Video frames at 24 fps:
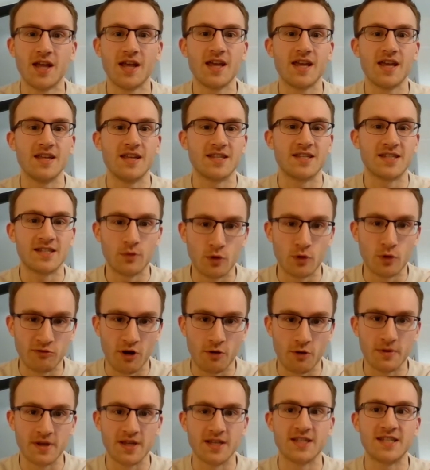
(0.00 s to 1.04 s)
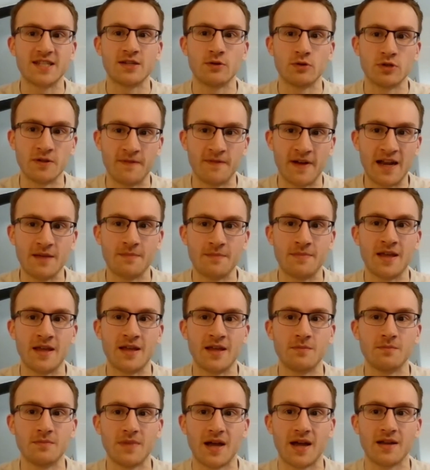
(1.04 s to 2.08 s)
He's still growing, he's still
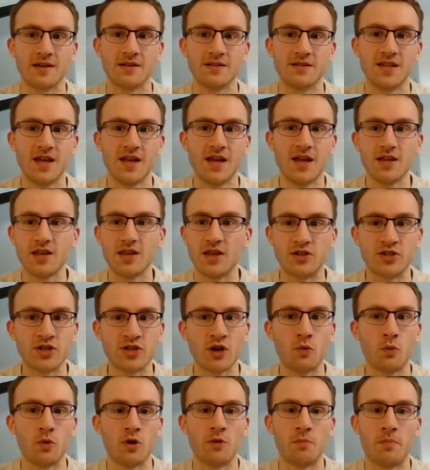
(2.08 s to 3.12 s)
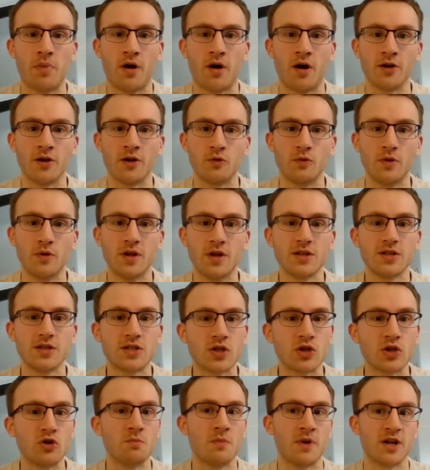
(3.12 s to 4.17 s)
developing, and you don't want to pile
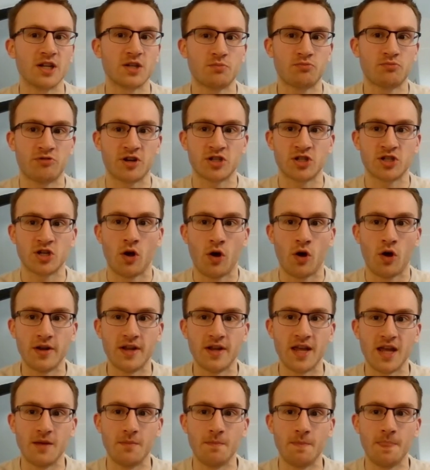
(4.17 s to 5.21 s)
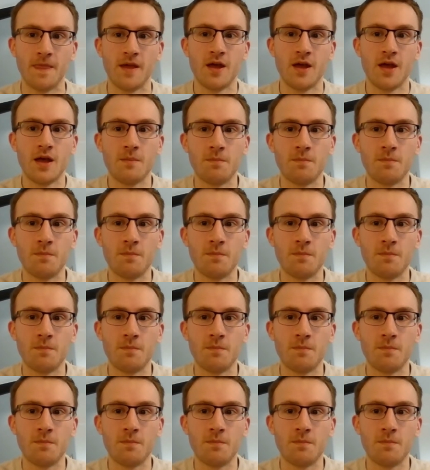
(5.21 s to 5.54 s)
too much pressure on him.